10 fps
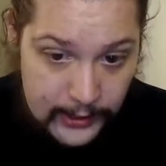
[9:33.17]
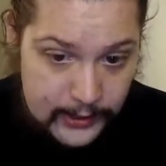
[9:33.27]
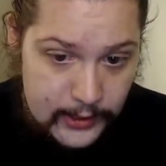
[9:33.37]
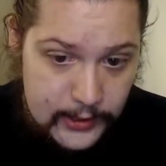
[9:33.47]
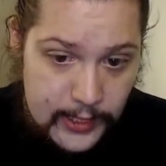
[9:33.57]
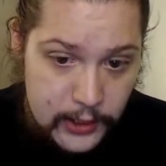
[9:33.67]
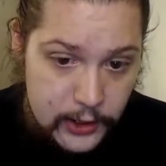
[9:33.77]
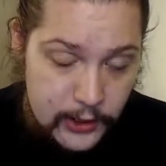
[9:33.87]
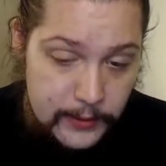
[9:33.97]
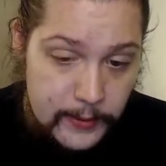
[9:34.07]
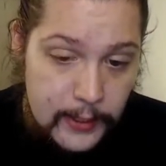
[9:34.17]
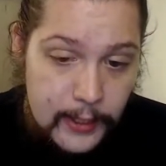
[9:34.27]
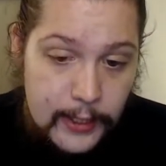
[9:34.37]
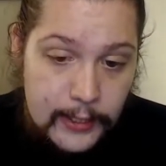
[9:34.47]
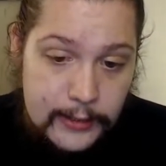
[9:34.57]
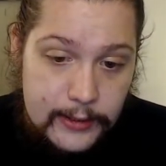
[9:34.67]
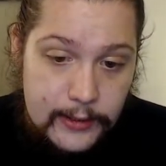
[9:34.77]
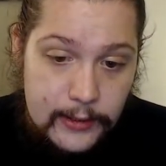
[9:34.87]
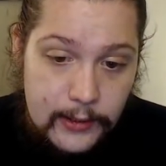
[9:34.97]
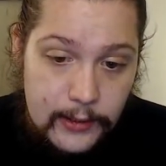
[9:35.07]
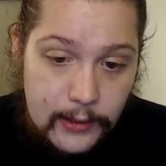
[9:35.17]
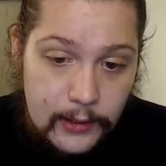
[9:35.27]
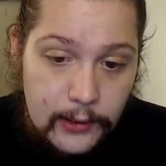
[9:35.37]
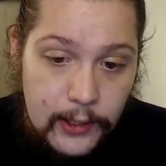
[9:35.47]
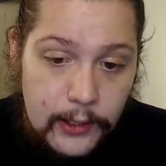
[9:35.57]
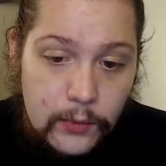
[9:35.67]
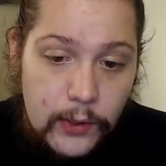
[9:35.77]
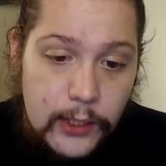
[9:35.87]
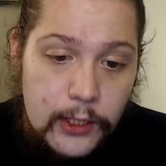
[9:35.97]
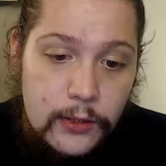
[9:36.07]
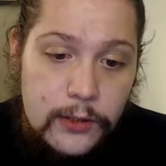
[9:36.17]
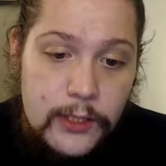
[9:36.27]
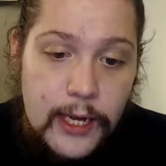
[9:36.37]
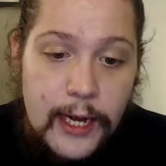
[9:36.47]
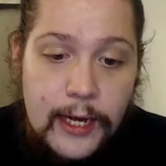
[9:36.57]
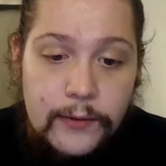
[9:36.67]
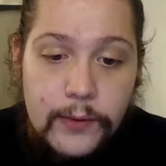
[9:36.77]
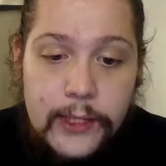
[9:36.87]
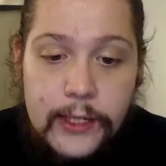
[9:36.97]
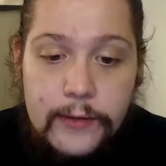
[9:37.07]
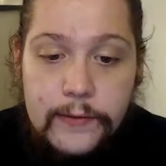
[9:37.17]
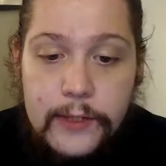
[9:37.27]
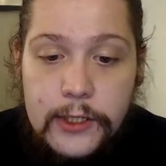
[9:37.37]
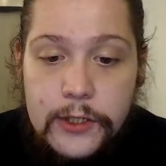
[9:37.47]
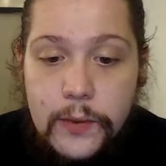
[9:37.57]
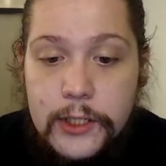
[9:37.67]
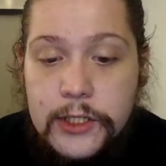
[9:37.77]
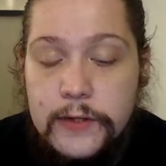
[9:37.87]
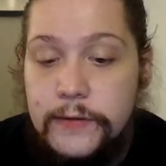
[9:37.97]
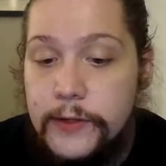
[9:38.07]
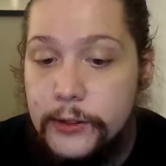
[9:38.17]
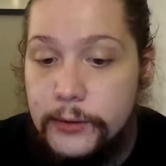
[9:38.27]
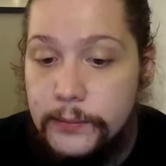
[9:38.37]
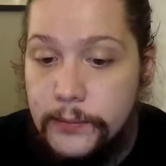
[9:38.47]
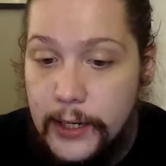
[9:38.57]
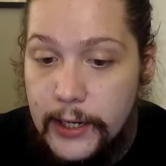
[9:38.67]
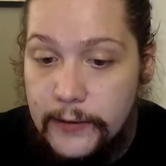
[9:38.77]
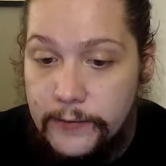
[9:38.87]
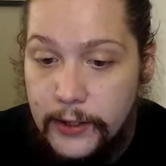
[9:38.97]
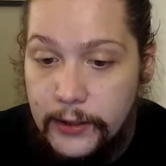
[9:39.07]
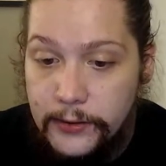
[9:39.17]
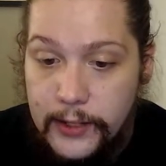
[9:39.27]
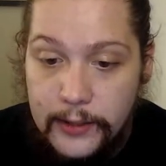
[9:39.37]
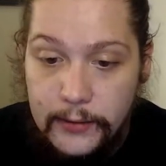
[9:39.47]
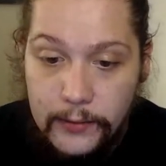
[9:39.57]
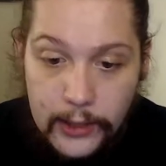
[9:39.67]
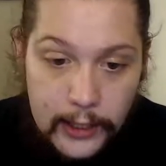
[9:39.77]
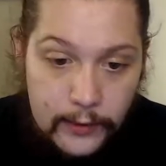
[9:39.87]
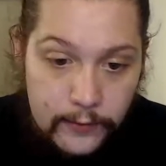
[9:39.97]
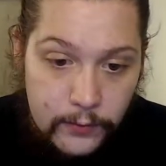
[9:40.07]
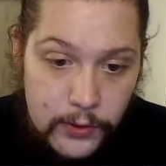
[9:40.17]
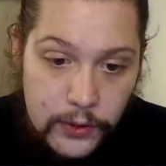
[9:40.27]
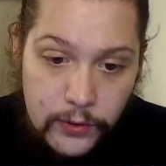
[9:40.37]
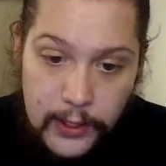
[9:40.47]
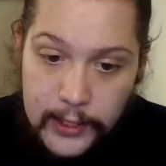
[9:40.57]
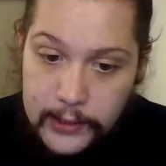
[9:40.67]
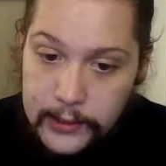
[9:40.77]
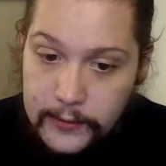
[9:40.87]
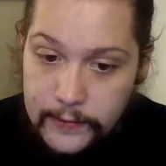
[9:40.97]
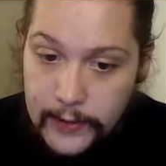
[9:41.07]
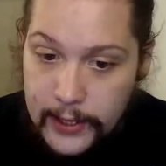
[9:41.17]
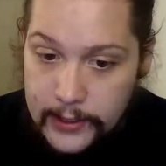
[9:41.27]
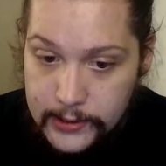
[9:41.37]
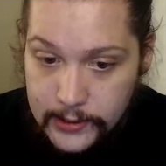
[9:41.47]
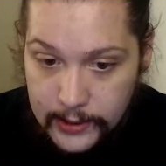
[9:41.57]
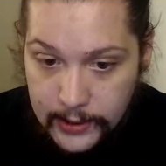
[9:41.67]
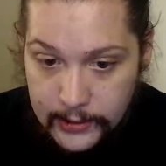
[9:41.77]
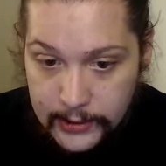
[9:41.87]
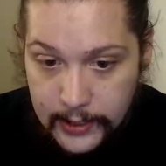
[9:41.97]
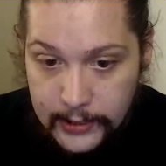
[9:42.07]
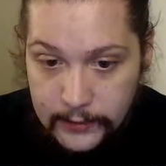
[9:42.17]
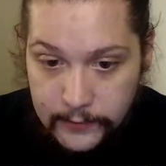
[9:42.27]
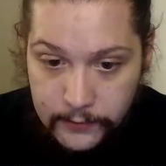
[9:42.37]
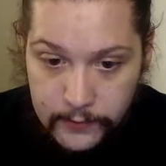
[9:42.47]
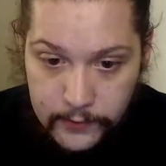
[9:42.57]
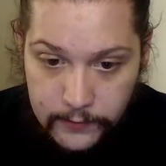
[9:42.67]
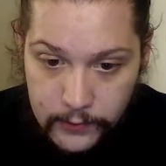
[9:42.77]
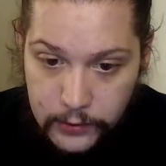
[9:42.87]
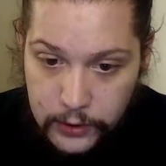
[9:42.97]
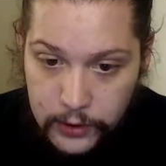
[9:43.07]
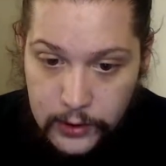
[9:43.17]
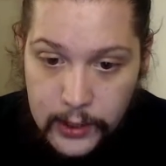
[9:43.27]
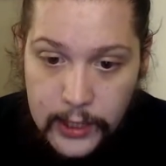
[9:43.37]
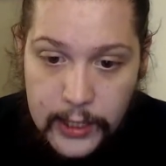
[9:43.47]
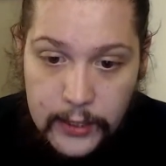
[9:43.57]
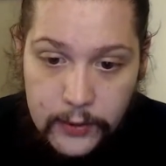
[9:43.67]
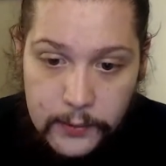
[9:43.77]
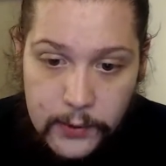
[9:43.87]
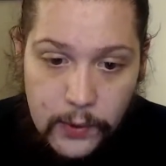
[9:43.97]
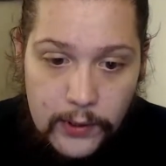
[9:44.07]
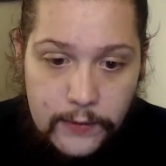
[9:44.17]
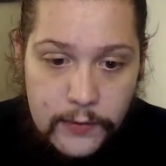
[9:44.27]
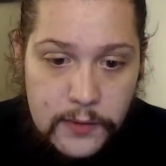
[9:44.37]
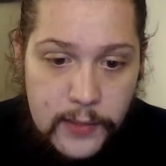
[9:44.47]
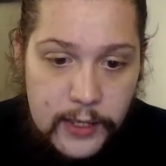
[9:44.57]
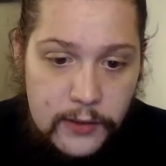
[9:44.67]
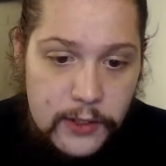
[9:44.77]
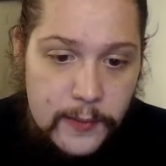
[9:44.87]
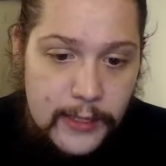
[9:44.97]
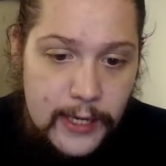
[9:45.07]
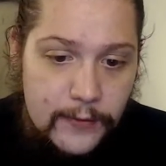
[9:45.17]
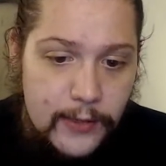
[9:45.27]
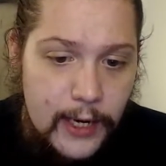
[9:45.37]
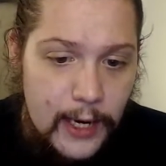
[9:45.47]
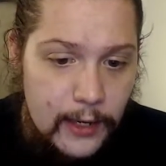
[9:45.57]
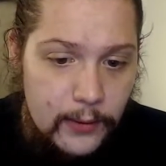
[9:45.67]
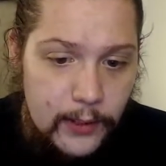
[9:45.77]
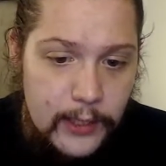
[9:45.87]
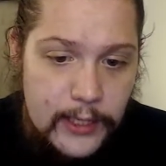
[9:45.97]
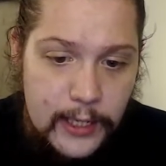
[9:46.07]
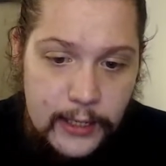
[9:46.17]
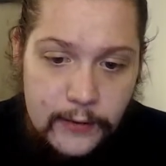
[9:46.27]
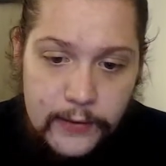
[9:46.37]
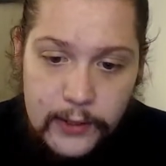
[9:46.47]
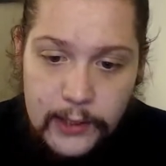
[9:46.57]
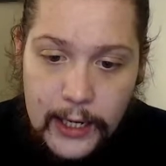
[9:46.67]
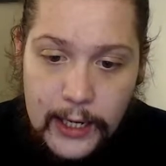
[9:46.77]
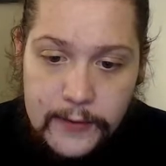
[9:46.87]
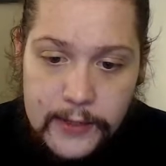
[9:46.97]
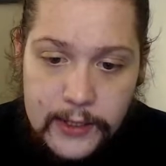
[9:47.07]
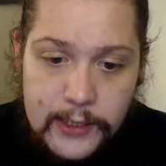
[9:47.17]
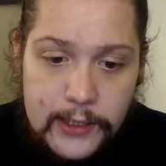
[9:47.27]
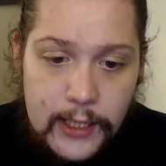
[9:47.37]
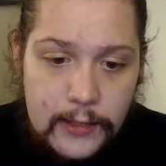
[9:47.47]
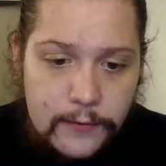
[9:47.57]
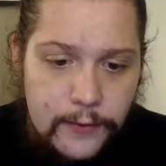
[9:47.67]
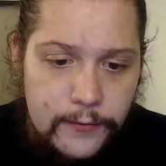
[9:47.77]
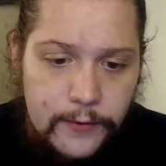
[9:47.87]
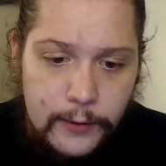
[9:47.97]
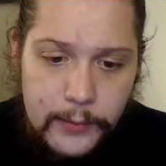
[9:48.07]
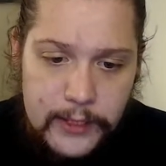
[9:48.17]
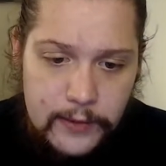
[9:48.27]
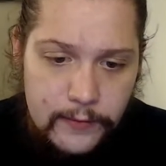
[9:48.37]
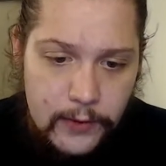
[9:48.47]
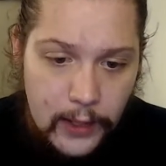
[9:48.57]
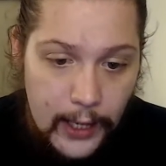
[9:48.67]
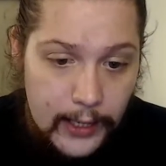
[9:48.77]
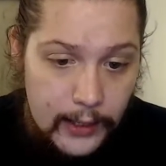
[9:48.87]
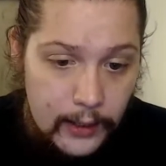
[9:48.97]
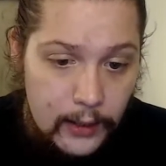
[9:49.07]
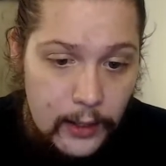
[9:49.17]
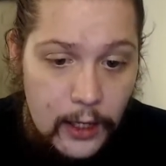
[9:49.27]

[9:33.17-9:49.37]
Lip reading: A sensation like the one he used to have when he had finished watching a film and felt that life was grand and vast, and that in the future he would be one of those men who spent every hour and day of their lives in exciting fulfillment and variety.